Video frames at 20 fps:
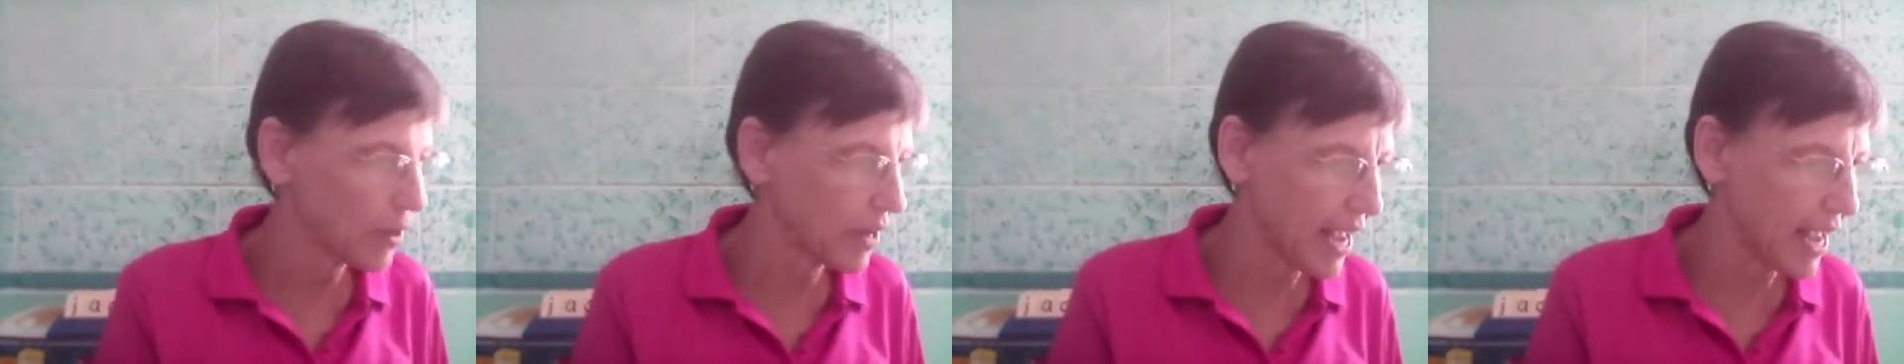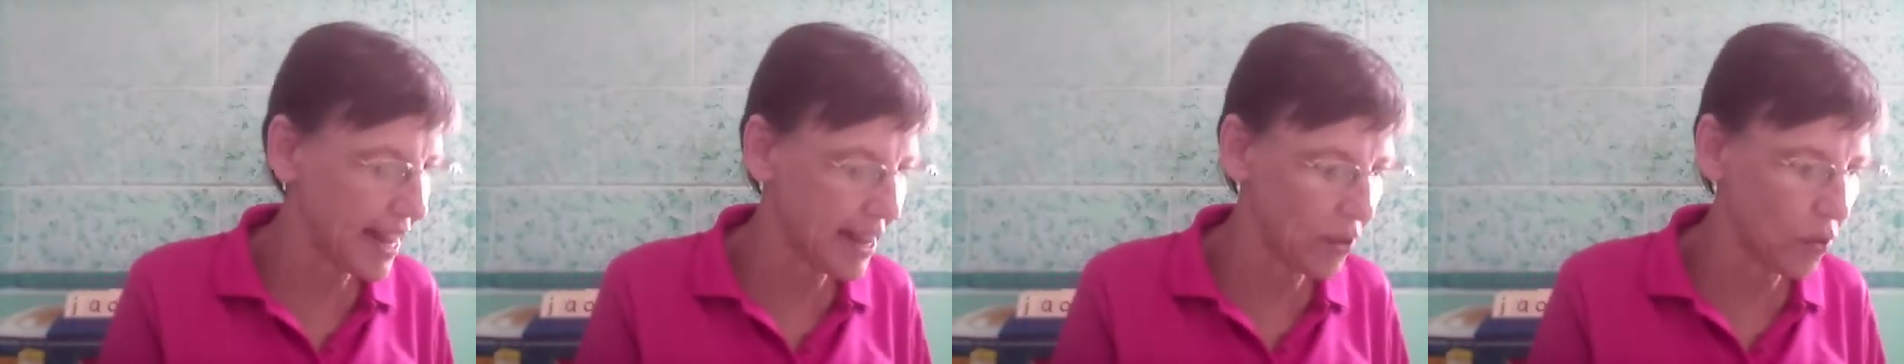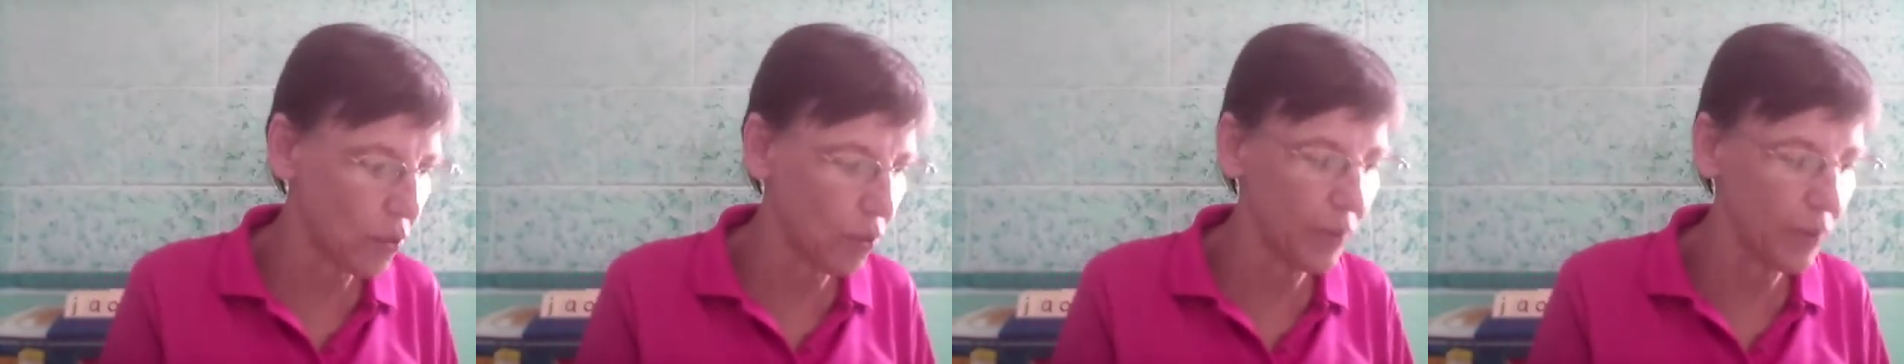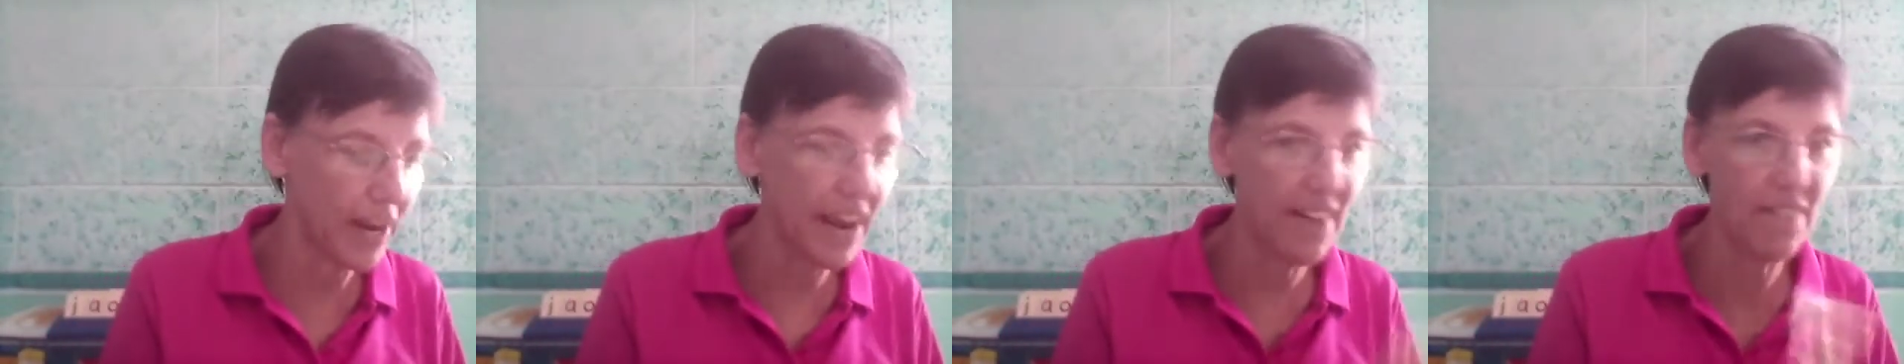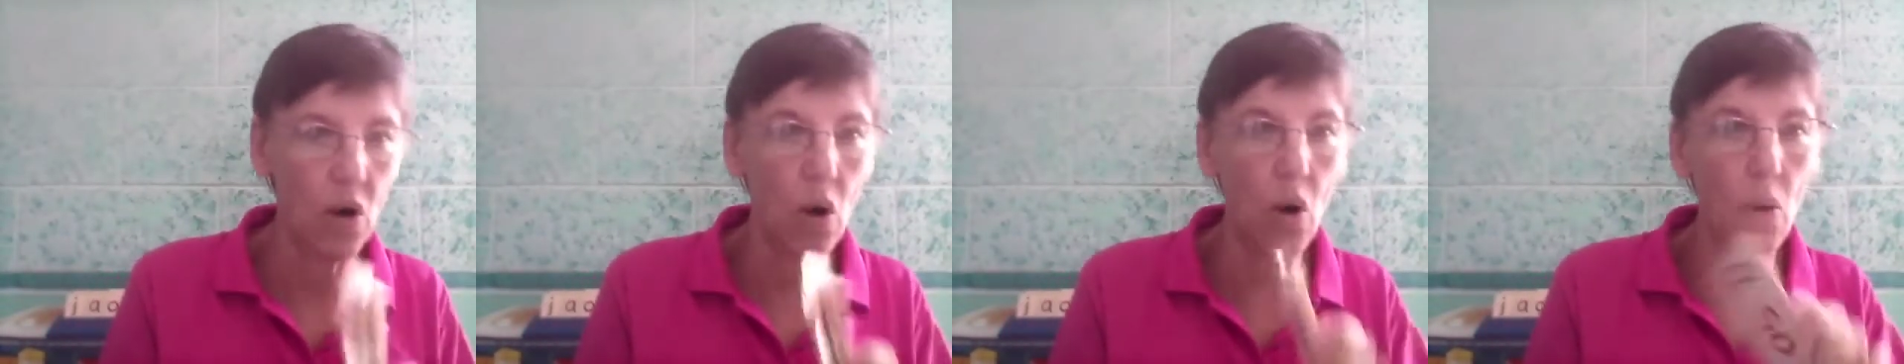Okay, oh, we
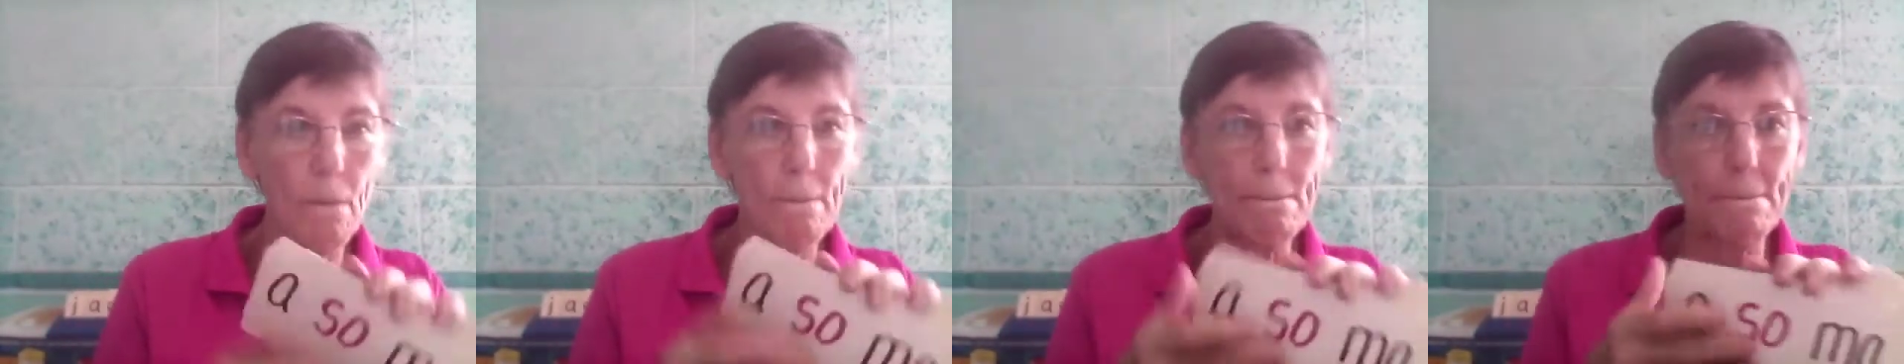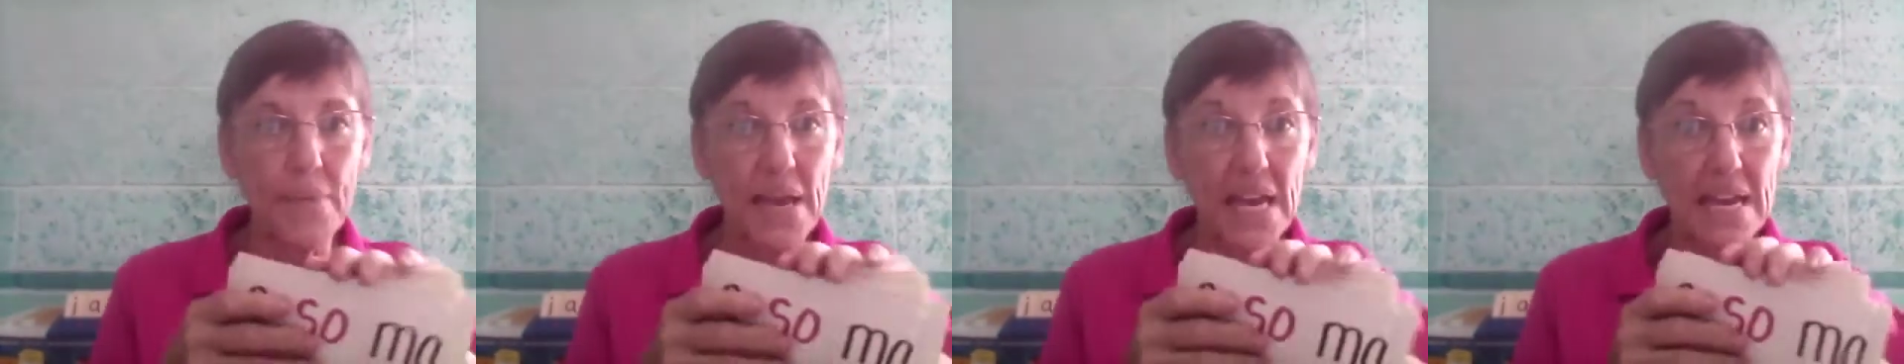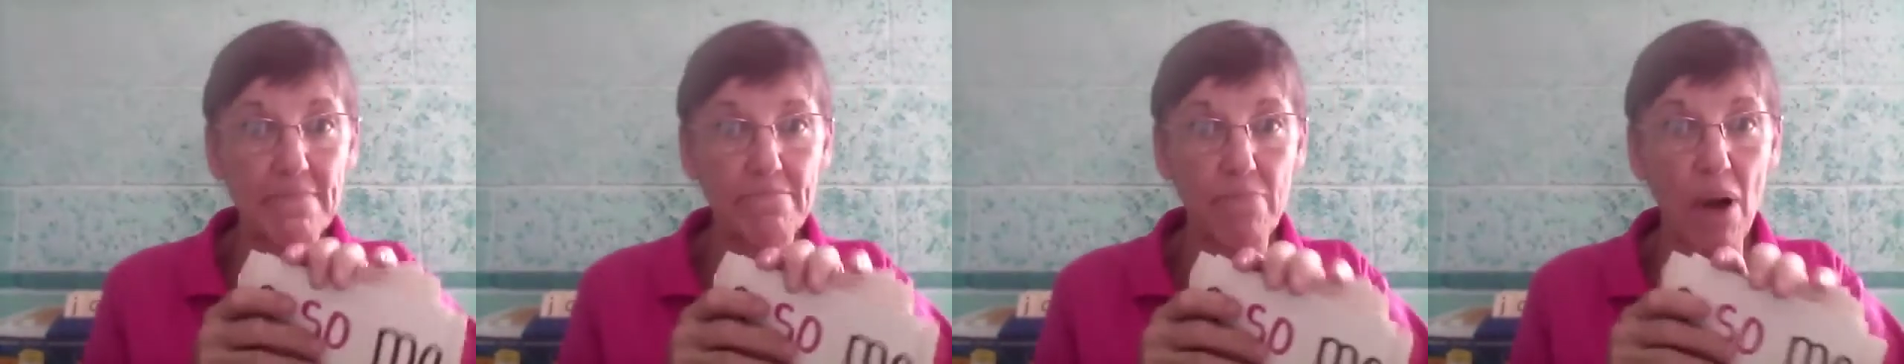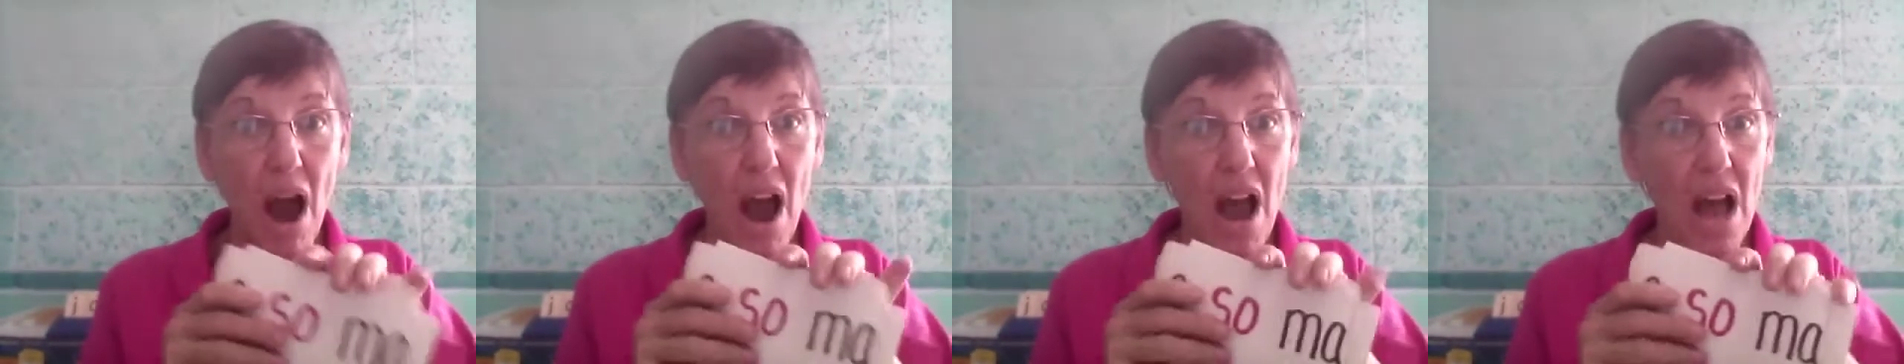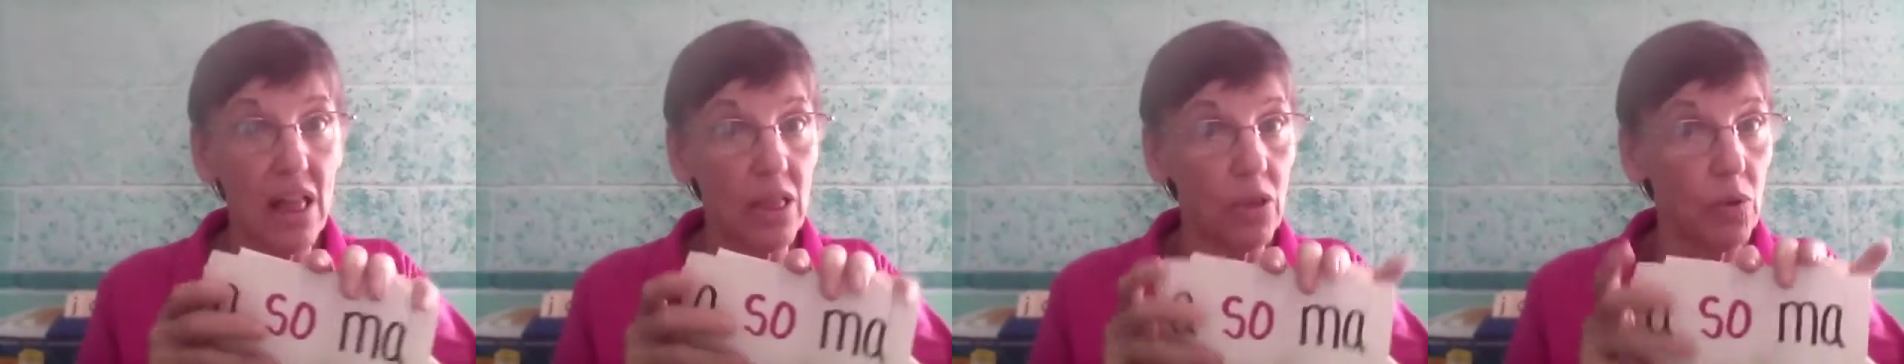have a big
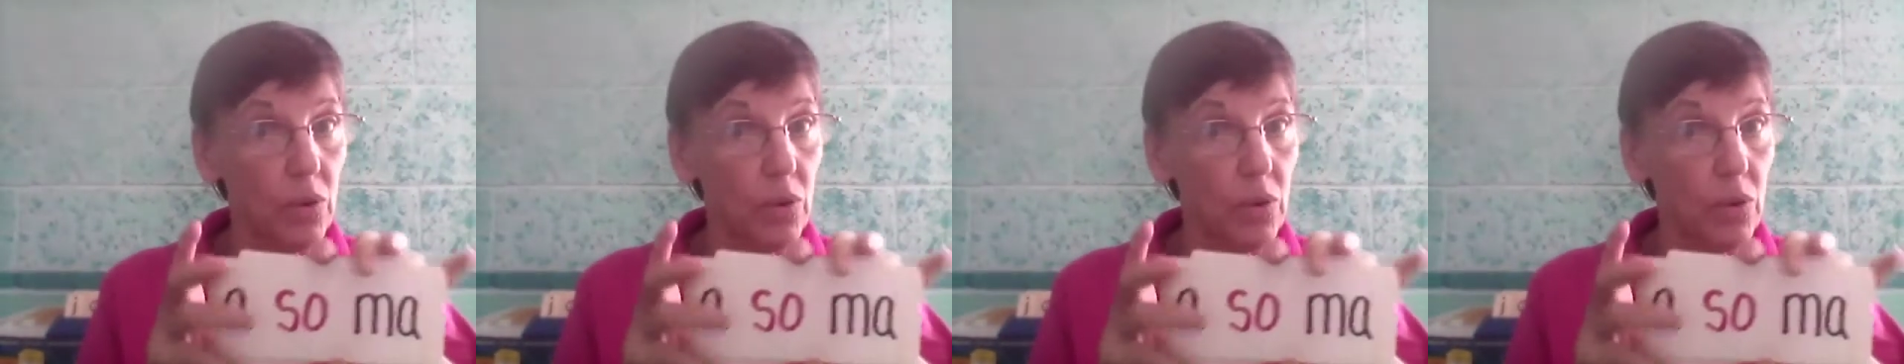pile of